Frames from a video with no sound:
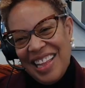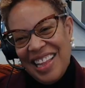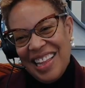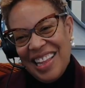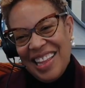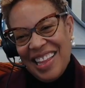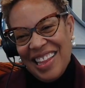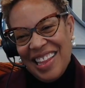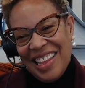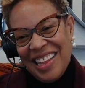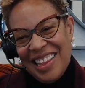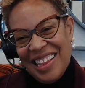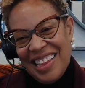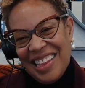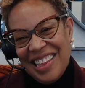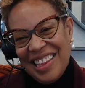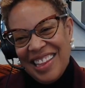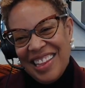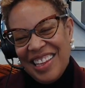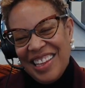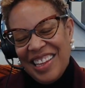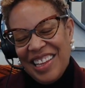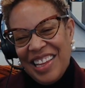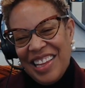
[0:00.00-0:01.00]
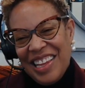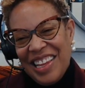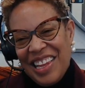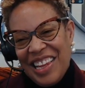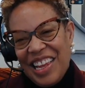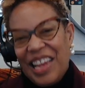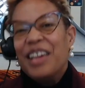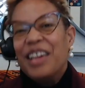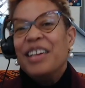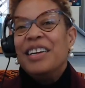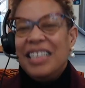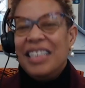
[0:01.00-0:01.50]

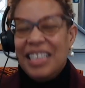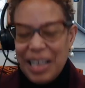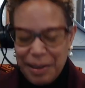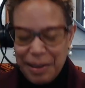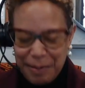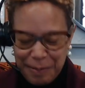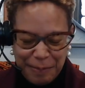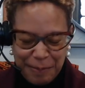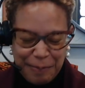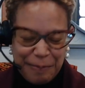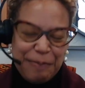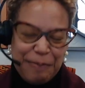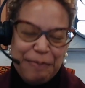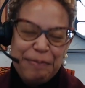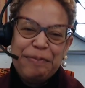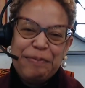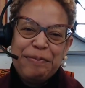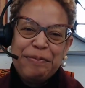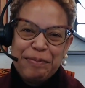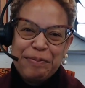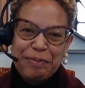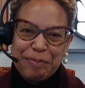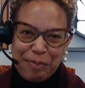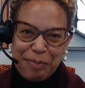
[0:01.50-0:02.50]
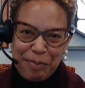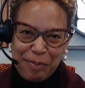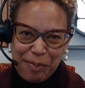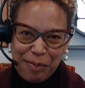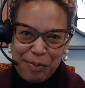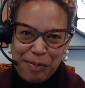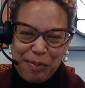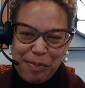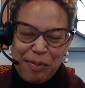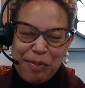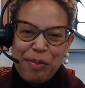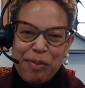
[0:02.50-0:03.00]

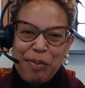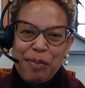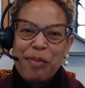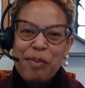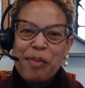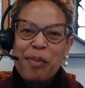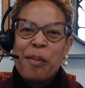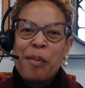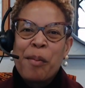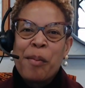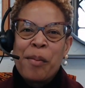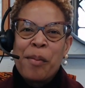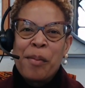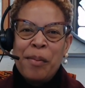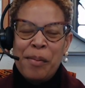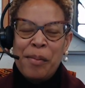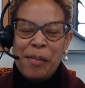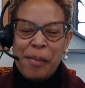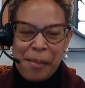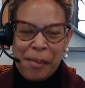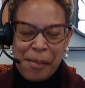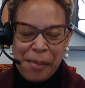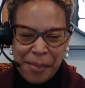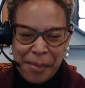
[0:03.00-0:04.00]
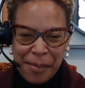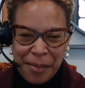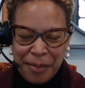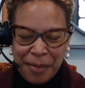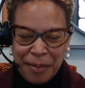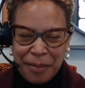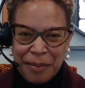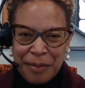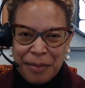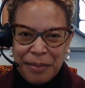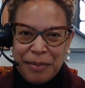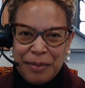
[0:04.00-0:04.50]

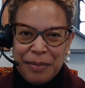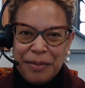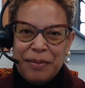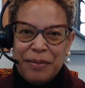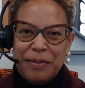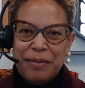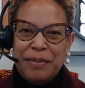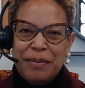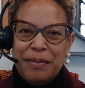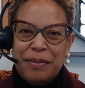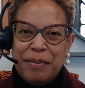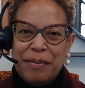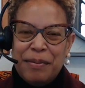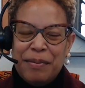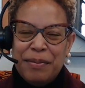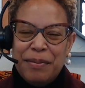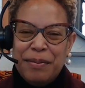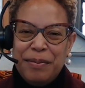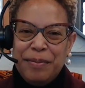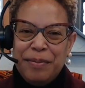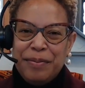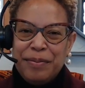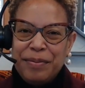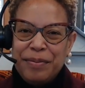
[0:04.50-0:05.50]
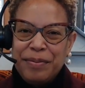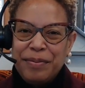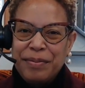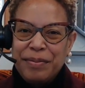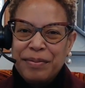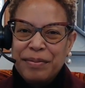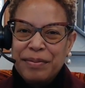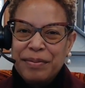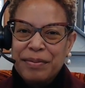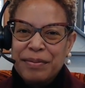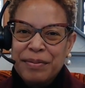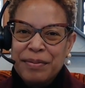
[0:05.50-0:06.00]

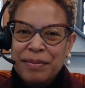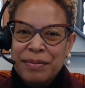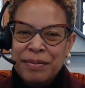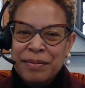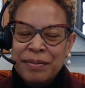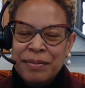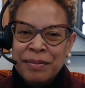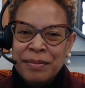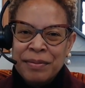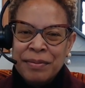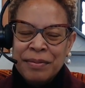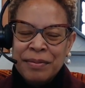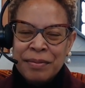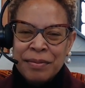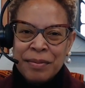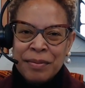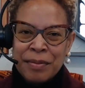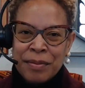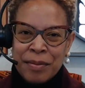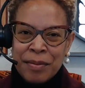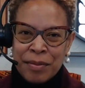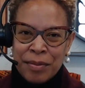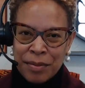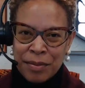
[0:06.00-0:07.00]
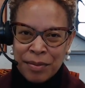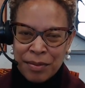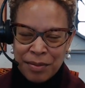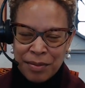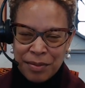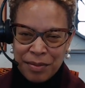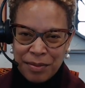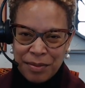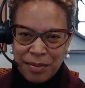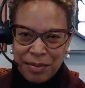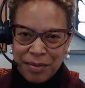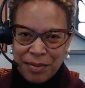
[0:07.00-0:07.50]

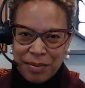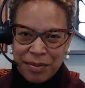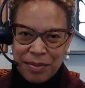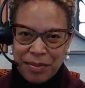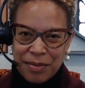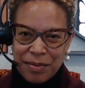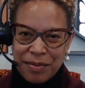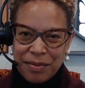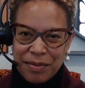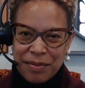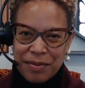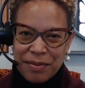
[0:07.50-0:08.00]
(not speaking)